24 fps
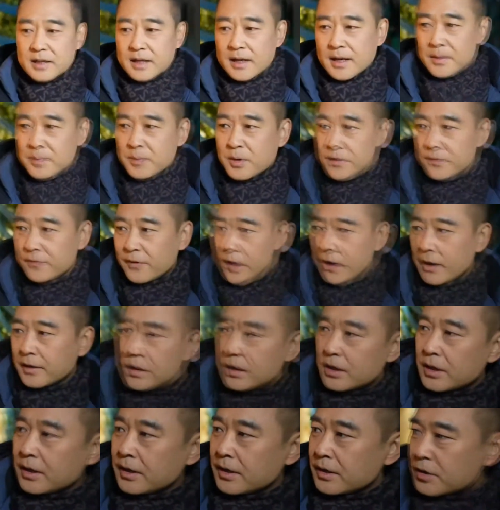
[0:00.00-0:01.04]
move
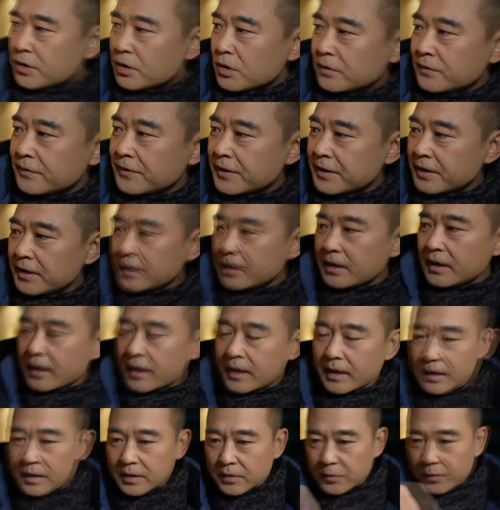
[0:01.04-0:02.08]
on to over here,
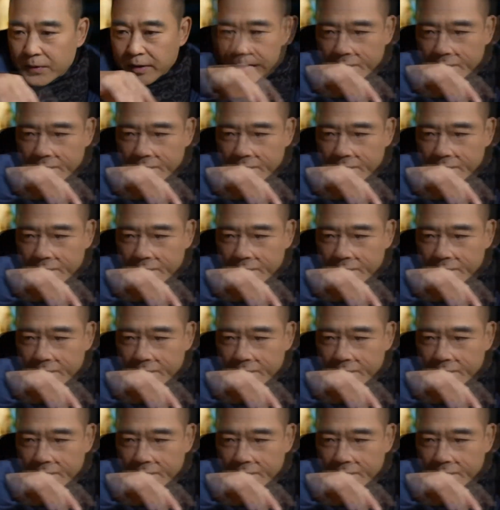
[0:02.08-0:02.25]
and we